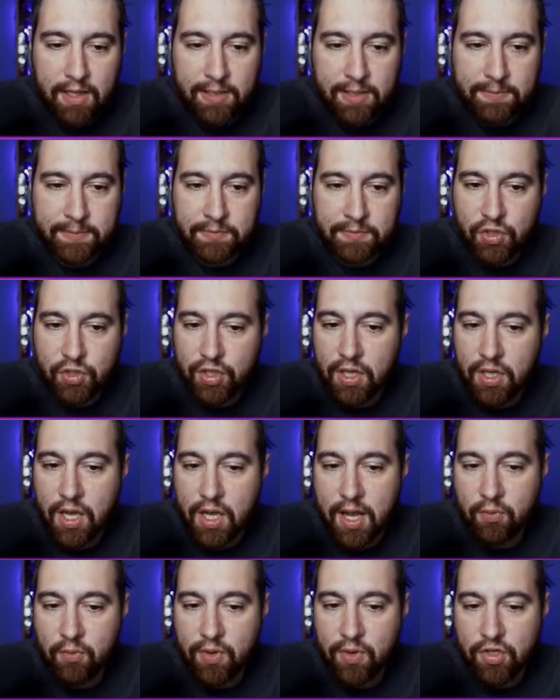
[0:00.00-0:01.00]
Should have
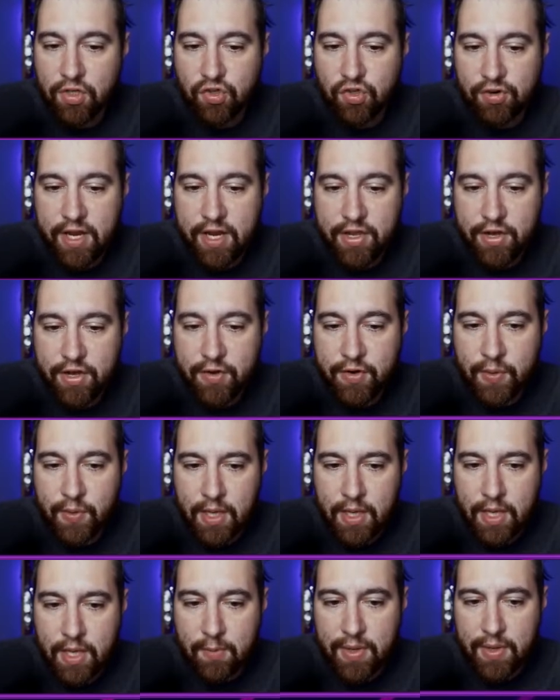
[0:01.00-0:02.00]
gone with Draco,
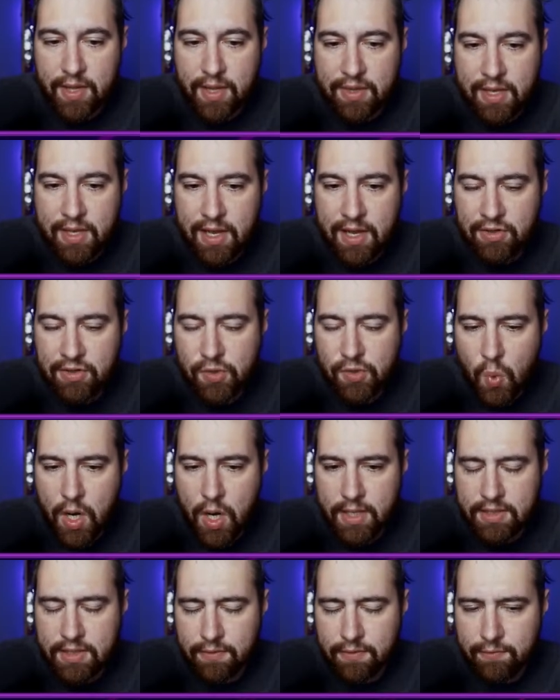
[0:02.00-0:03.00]
but I think I was
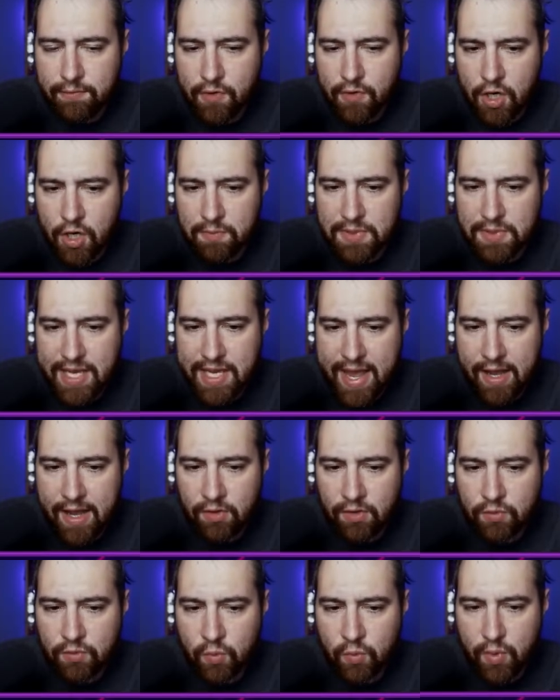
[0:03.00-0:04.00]
wanting to farm
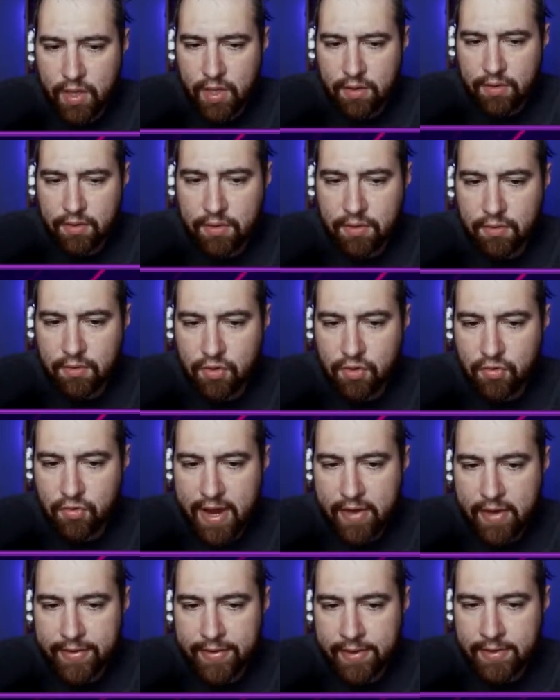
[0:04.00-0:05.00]
down with
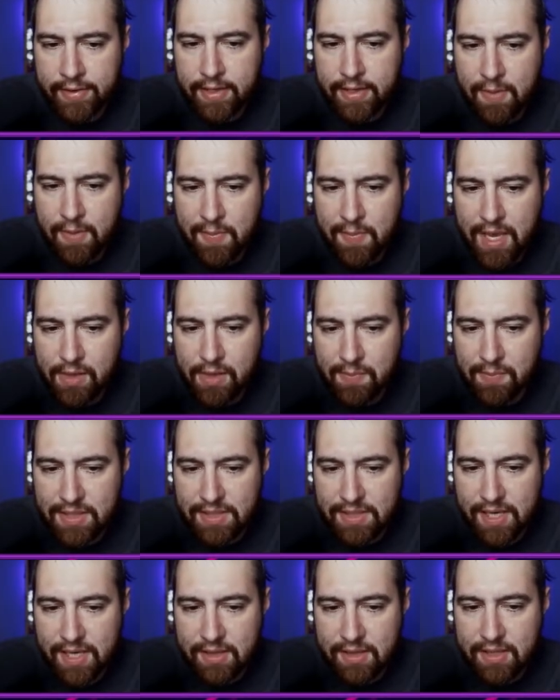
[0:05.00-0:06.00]
Groudon, and I made the
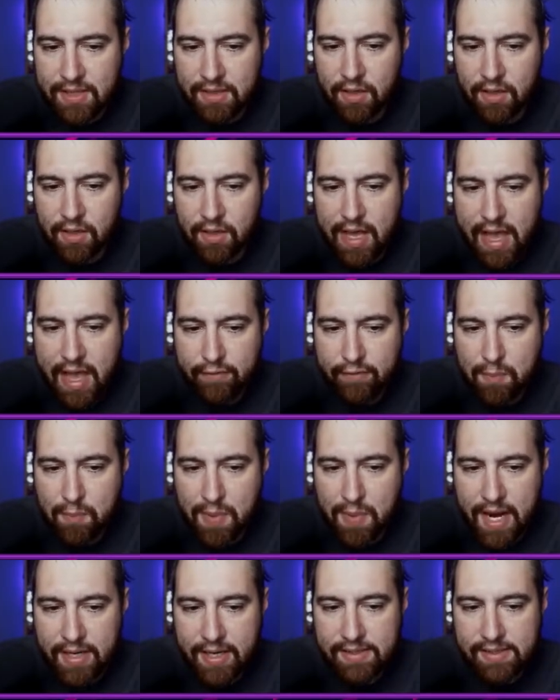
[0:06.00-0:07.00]
mistake that they're gonna have a
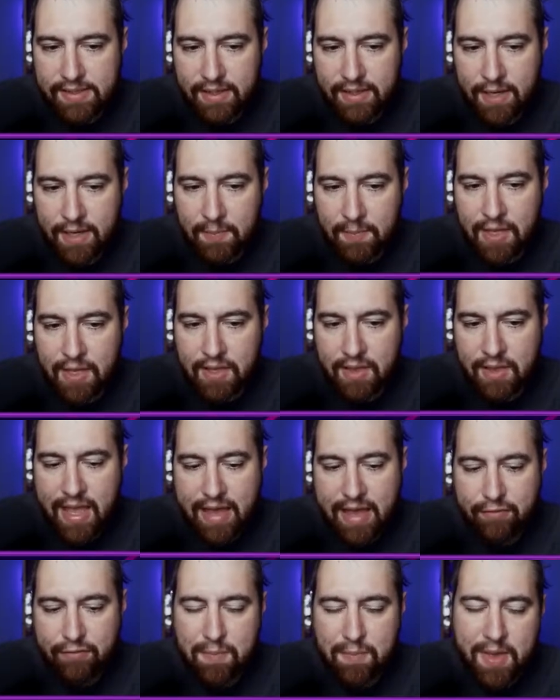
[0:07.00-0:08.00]
Body Slam, and then they
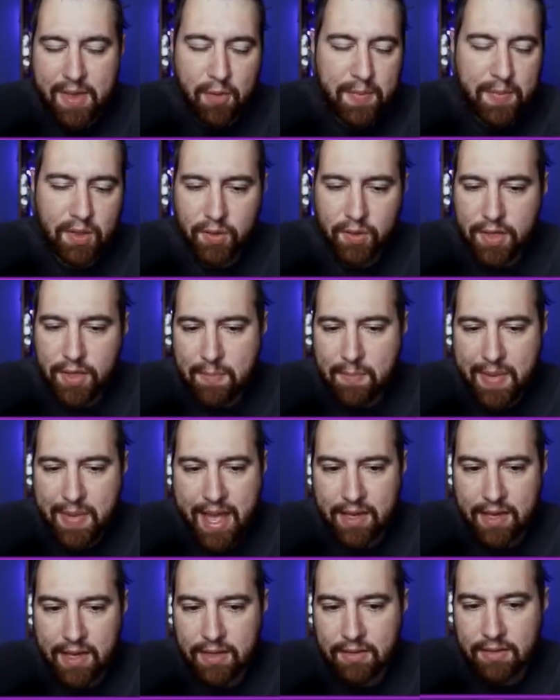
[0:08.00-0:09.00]
have a Melmetal in the
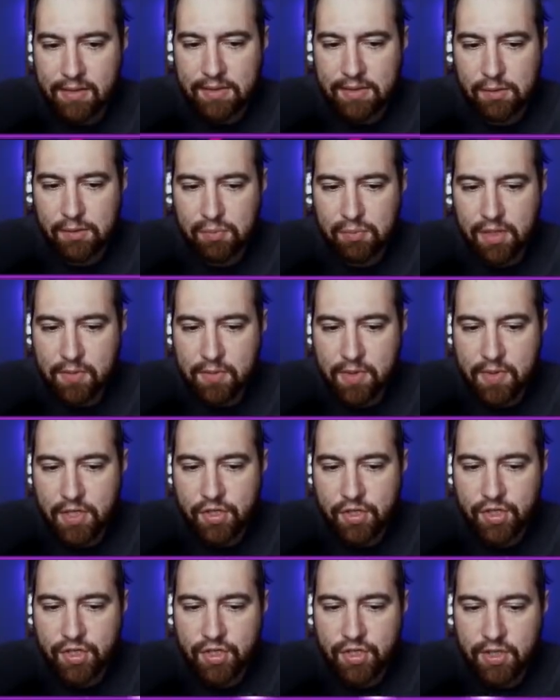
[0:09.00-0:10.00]
back, and this is pretty
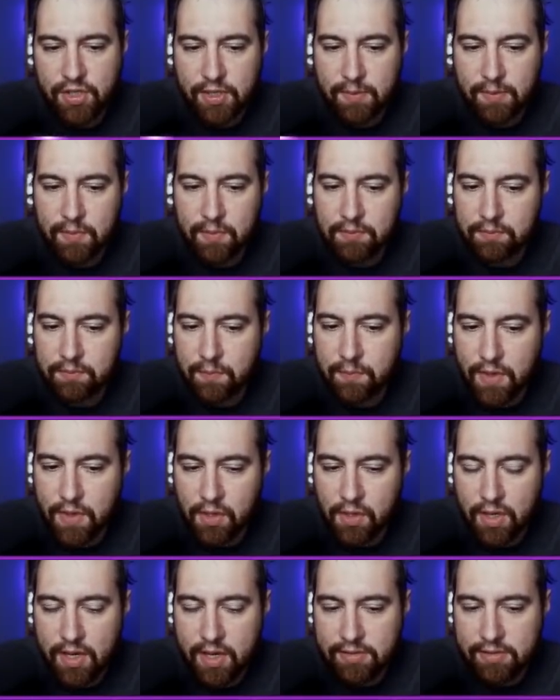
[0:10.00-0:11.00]
much a
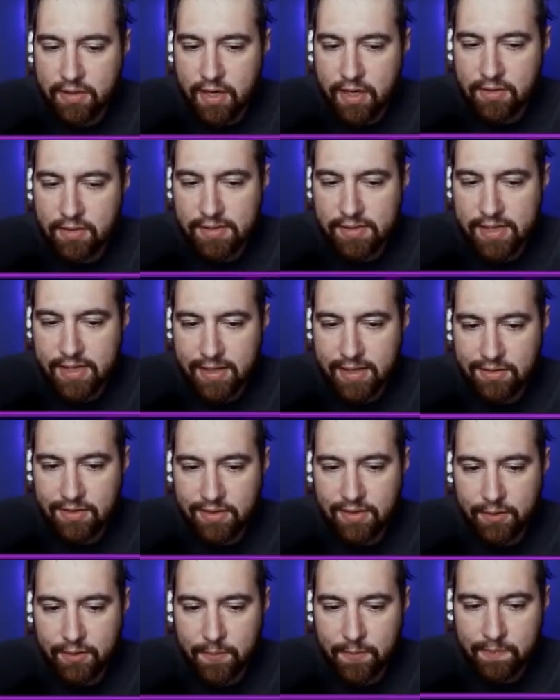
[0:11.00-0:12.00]
loss on our side.
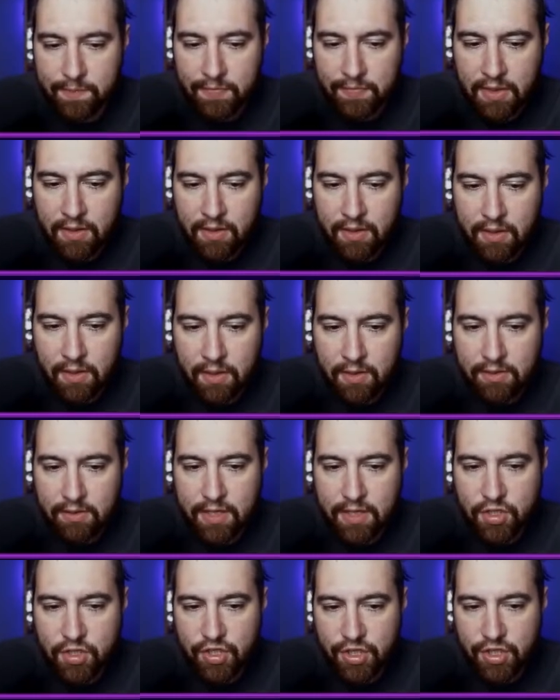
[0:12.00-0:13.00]
So they
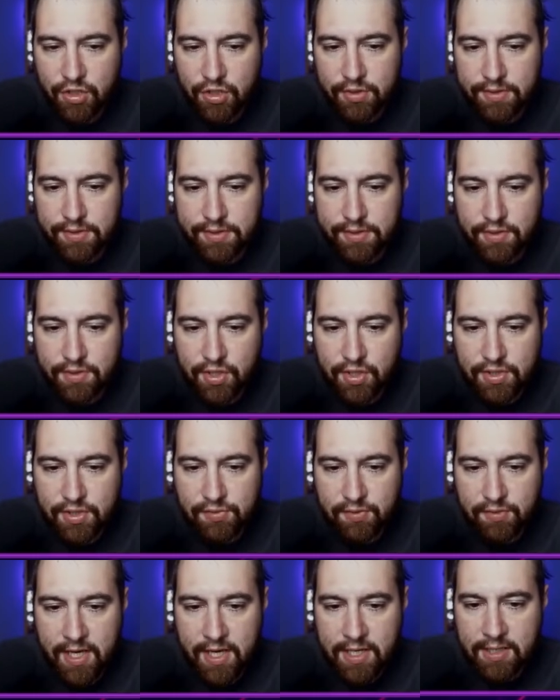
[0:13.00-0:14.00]
shields just
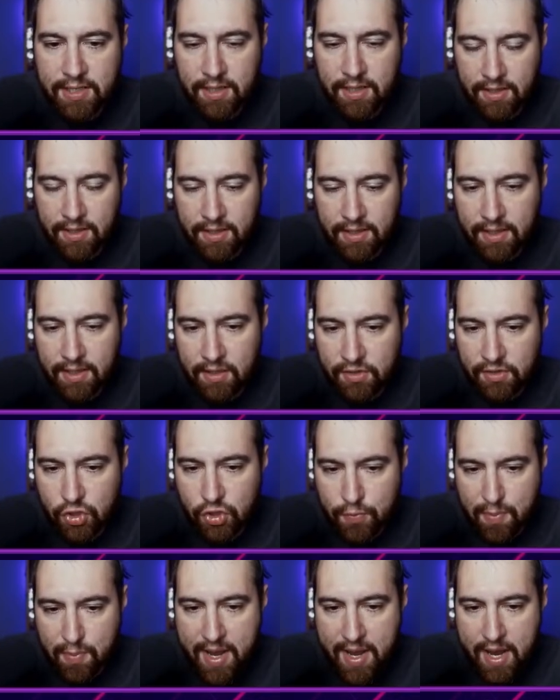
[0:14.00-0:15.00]
right, and a
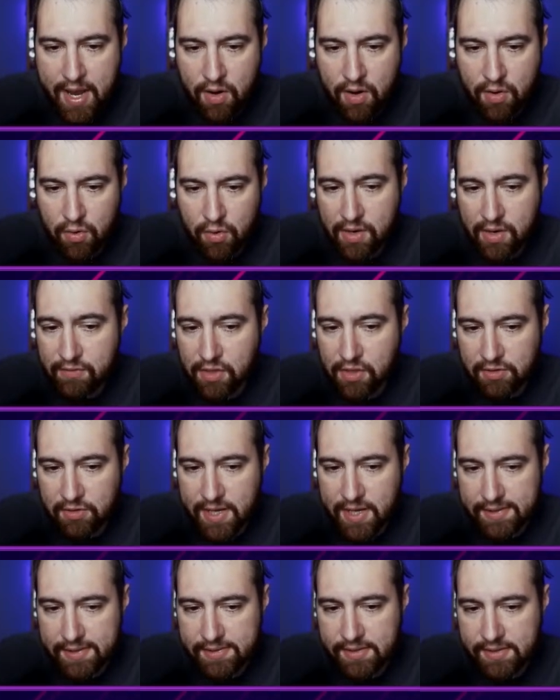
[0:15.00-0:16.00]
Superpower or even a
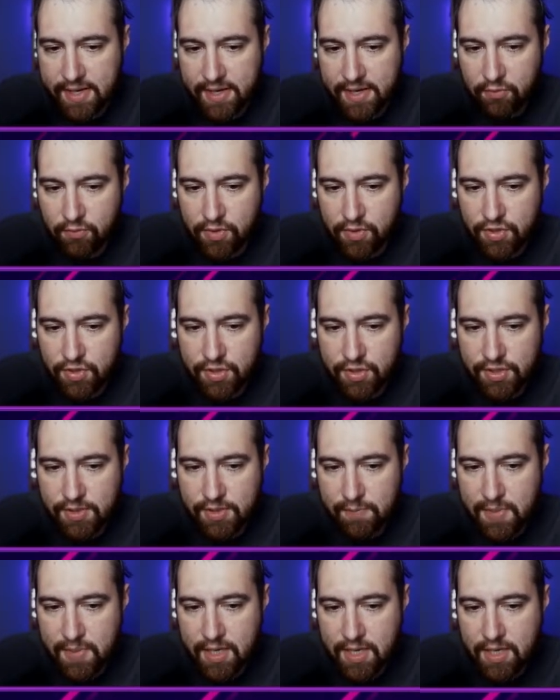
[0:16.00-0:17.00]
Rock Slide would just
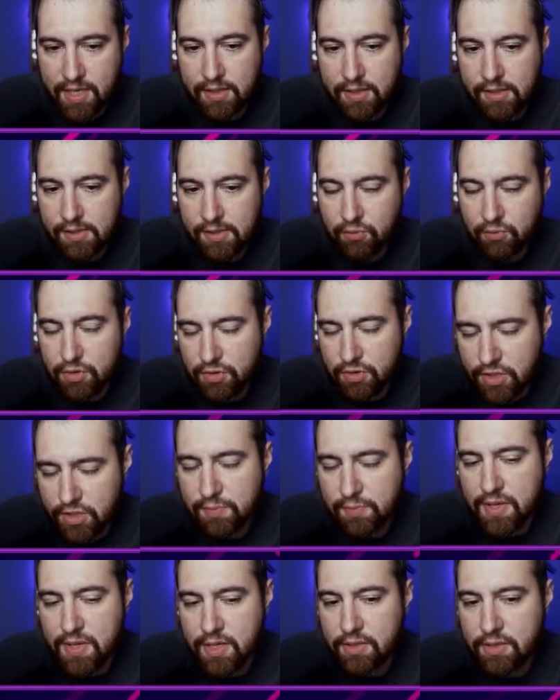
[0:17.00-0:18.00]
be
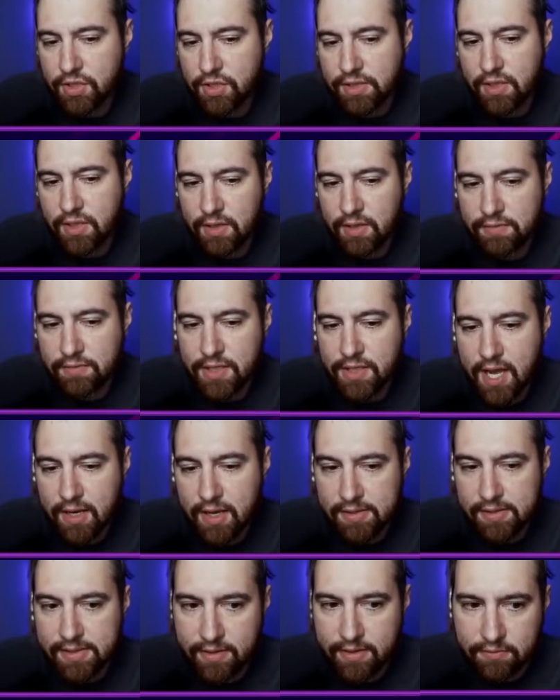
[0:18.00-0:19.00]
enough to knock
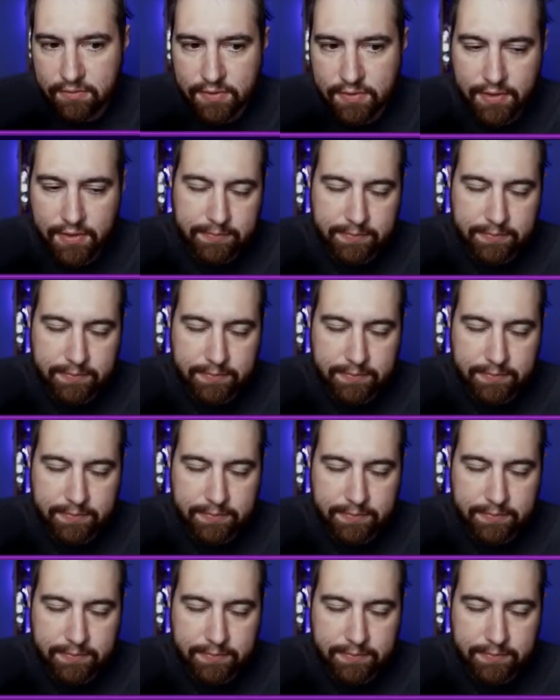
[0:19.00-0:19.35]
us out. So